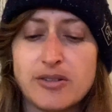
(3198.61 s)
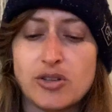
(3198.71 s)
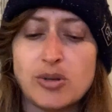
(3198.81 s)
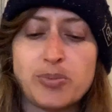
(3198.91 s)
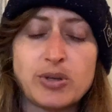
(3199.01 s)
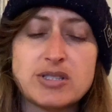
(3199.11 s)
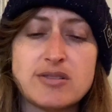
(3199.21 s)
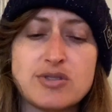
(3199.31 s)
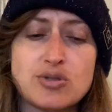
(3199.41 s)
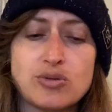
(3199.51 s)
or the Prince
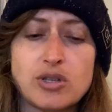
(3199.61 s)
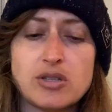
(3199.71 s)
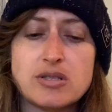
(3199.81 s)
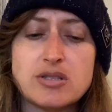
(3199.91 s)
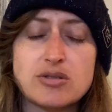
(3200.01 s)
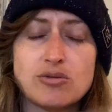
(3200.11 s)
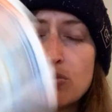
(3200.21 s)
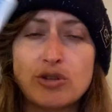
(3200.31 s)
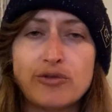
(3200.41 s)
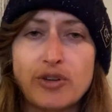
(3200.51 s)
of Swords
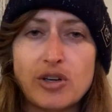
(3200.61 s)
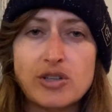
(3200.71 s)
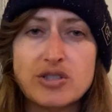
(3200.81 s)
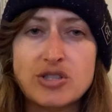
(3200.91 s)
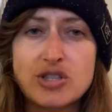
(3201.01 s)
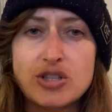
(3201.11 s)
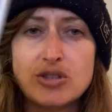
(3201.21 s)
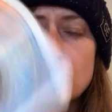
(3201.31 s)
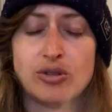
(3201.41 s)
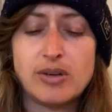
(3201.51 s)
reverse
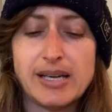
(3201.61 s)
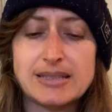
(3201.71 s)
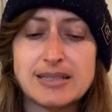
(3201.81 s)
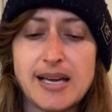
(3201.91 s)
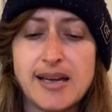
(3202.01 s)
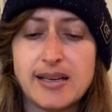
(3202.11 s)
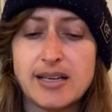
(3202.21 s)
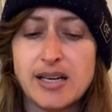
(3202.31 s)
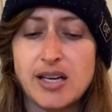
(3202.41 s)
too, it's like